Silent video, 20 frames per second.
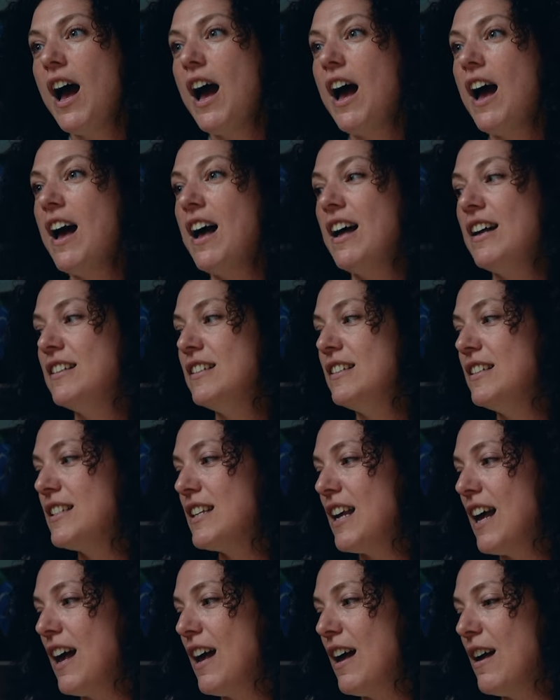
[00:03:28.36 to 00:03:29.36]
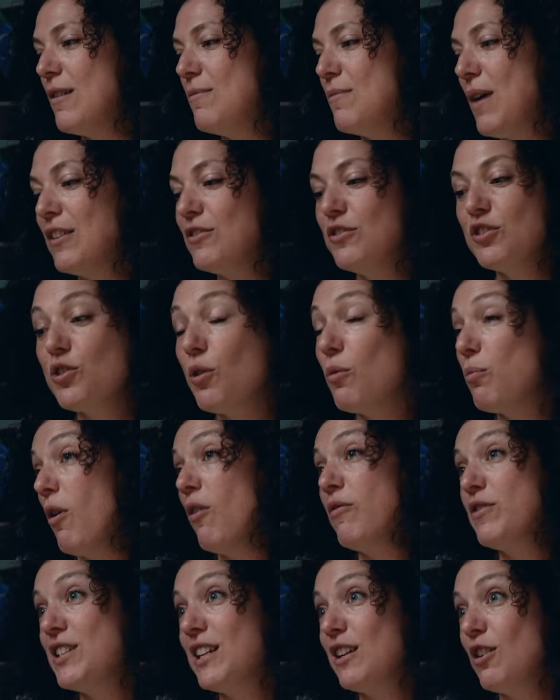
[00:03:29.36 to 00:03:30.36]
and um, and
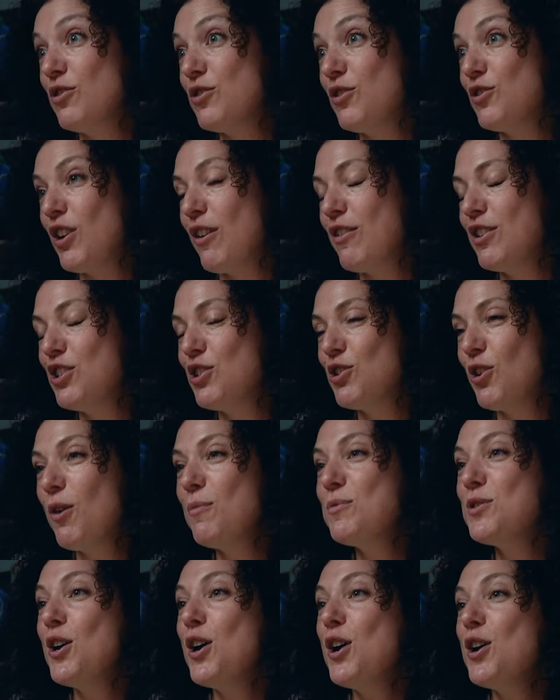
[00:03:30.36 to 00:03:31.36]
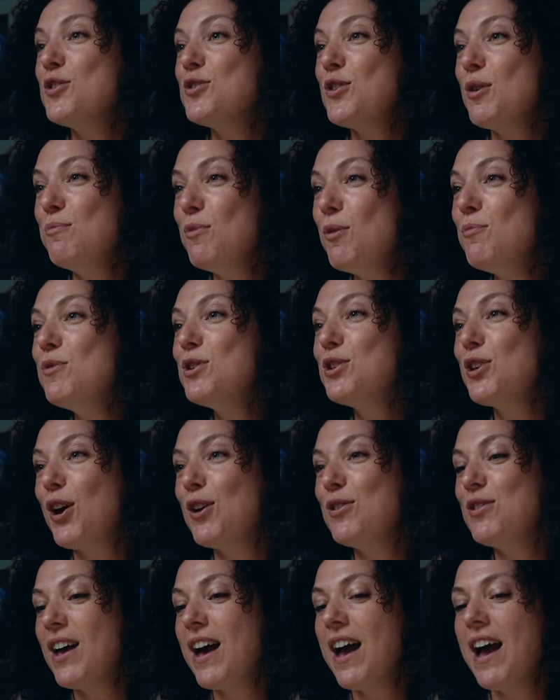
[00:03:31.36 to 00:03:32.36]
obviously lots of charity shops. So mum would
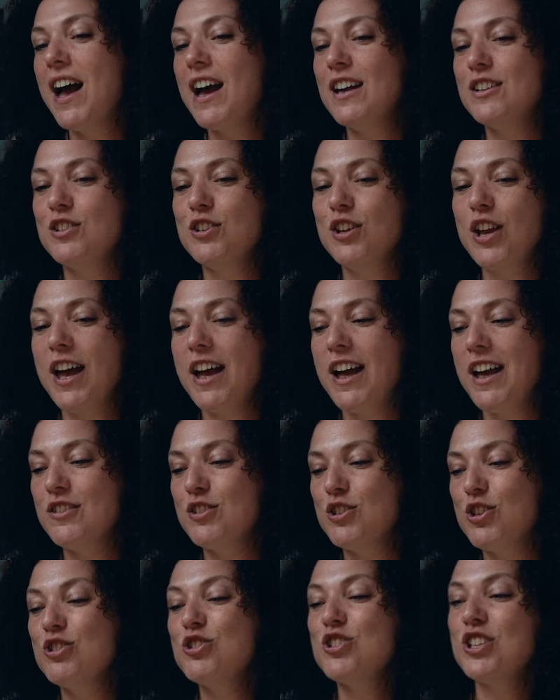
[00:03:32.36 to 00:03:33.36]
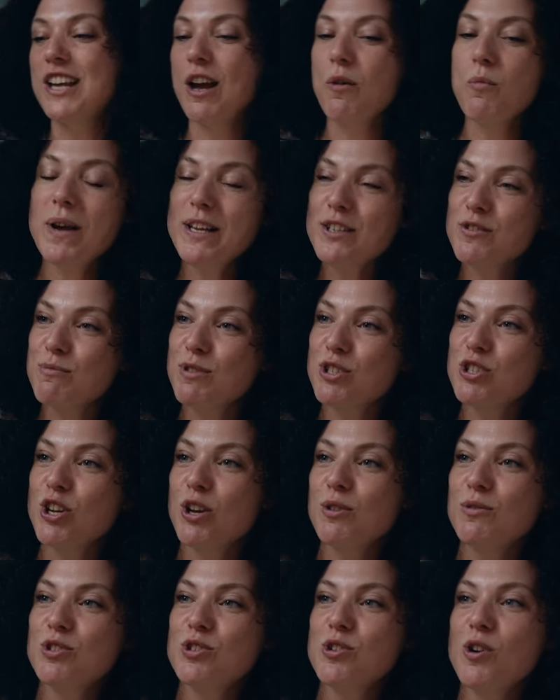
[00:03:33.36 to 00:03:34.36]
go there and uh, she'd get wigs from the
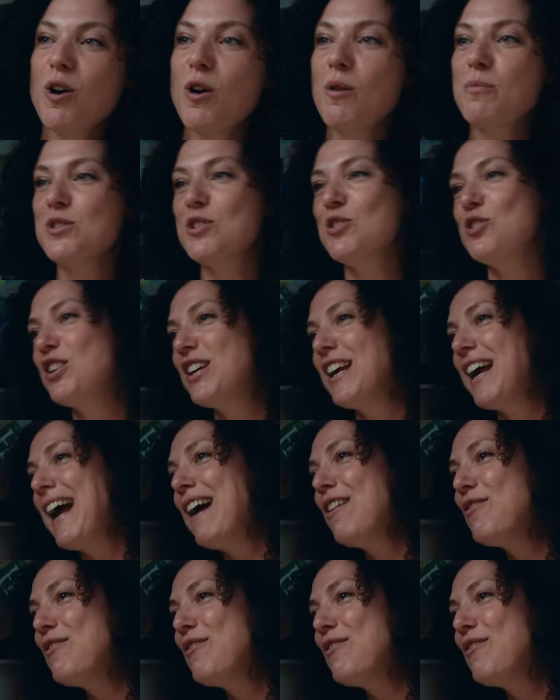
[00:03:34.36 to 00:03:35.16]
joke shops and she'd get